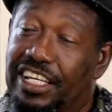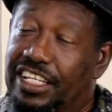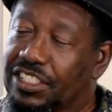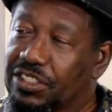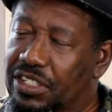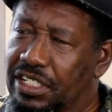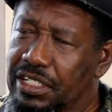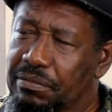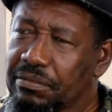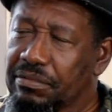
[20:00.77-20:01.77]
So
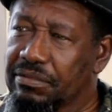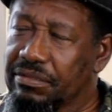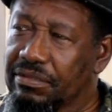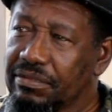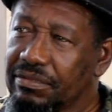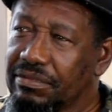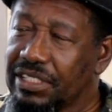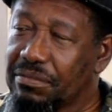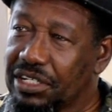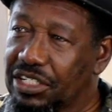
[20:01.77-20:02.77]

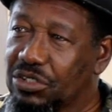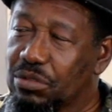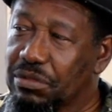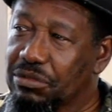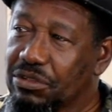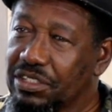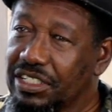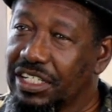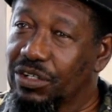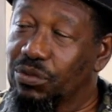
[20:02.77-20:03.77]
somebody told me about it,
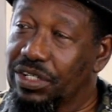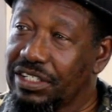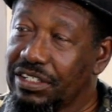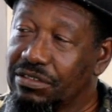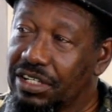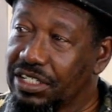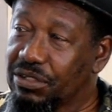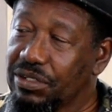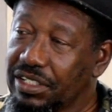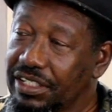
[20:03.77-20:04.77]
and I went right away.
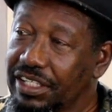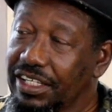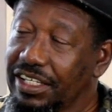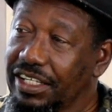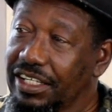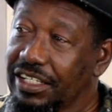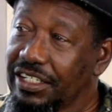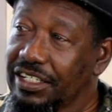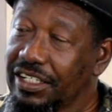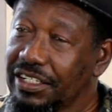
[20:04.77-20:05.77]
And
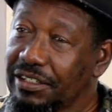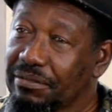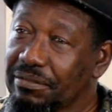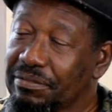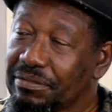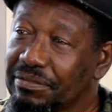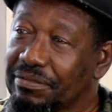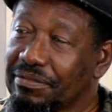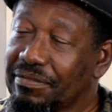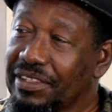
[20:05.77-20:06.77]

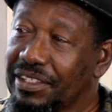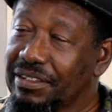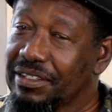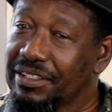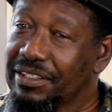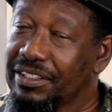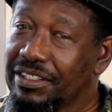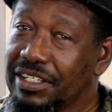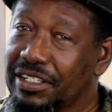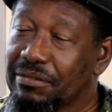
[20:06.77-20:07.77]
the
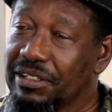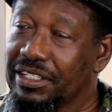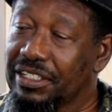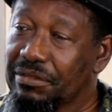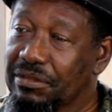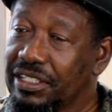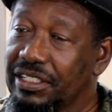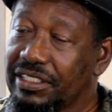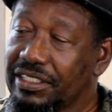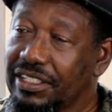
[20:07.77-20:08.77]
gentleman told me
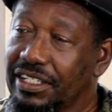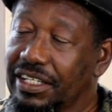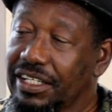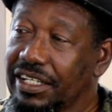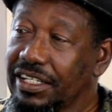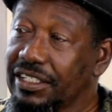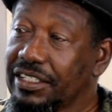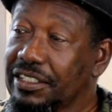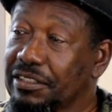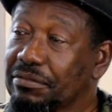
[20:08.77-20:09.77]
yes, and
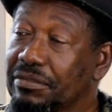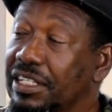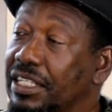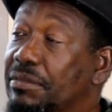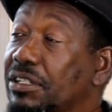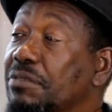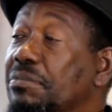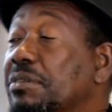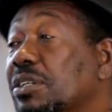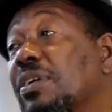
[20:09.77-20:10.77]
I gave him a down
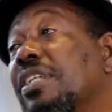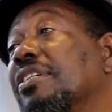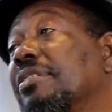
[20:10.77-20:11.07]
payment one time.